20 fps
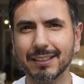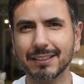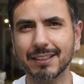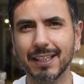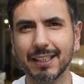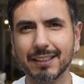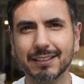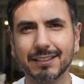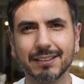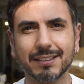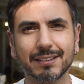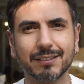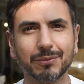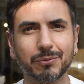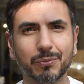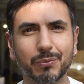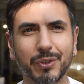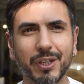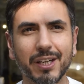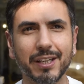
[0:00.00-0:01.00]
that's
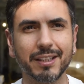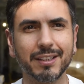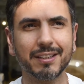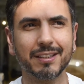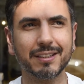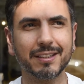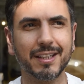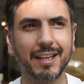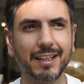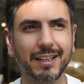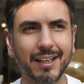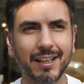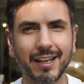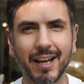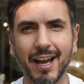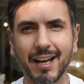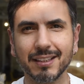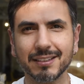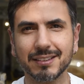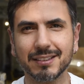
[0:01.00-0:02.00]
really kicking
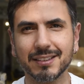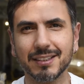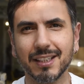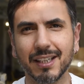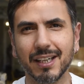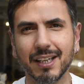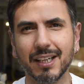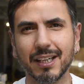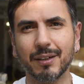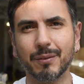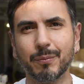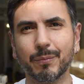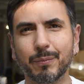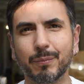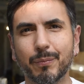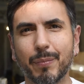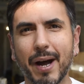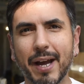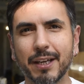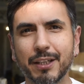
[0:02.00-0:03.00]
ass
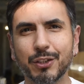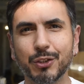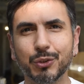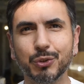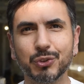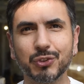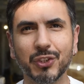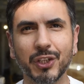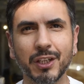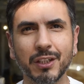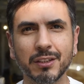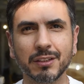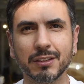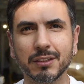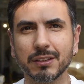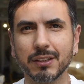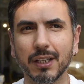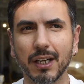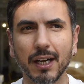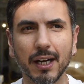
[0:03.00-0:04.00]
by
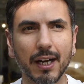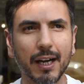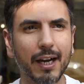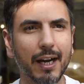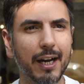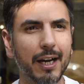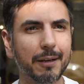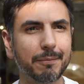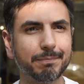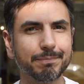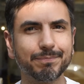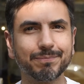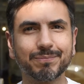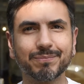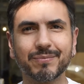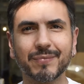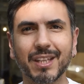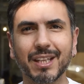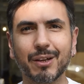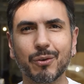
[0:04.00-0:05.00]
using
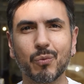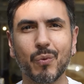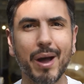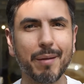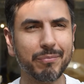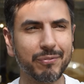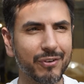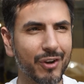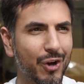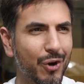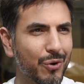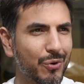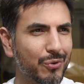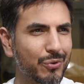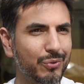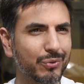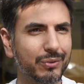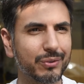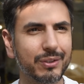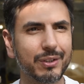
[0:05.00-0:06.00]
Webflow,
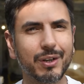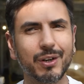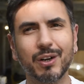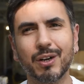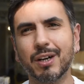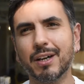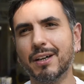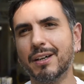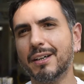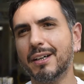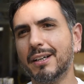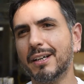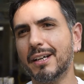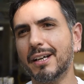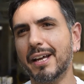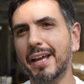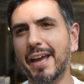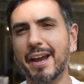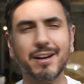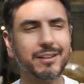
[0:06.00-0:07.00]

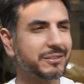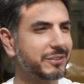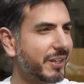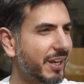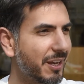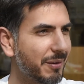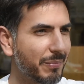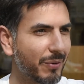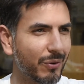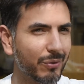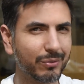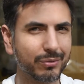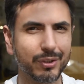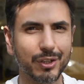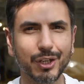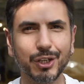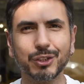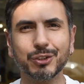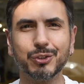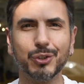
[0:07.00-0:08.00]
Airtable,
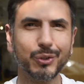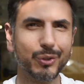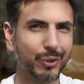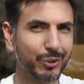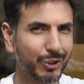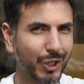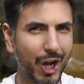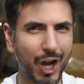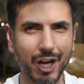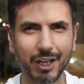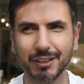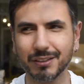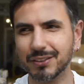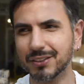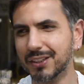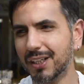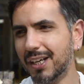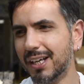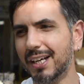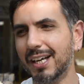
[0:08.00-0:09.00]
Google
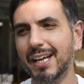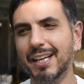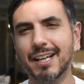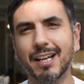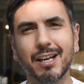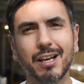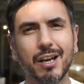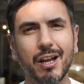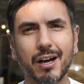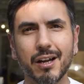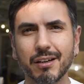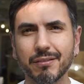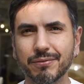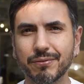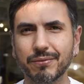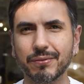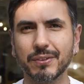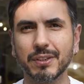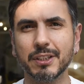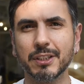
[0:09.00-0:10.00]
Docs, and a lot of
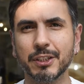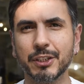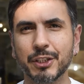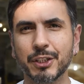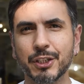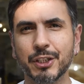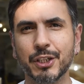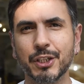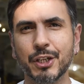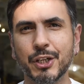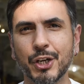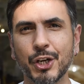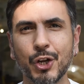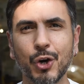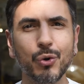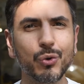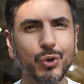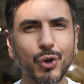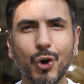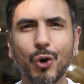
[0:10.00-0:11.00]

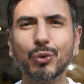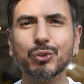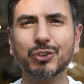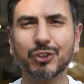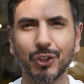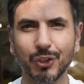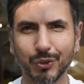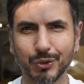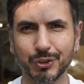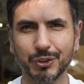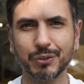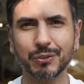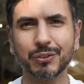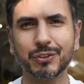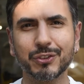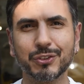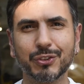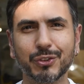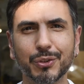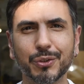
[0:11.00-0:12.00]
no-code
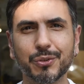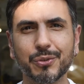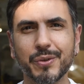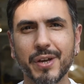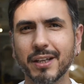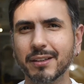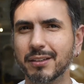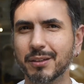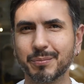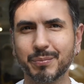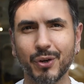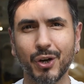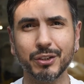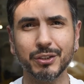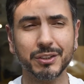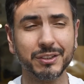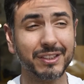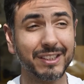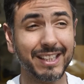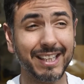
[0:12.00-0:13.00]
solutions to create their
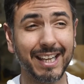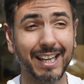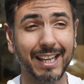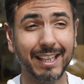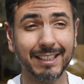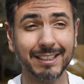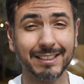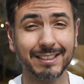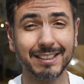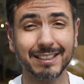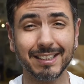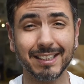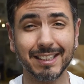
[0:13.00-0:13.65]
product. And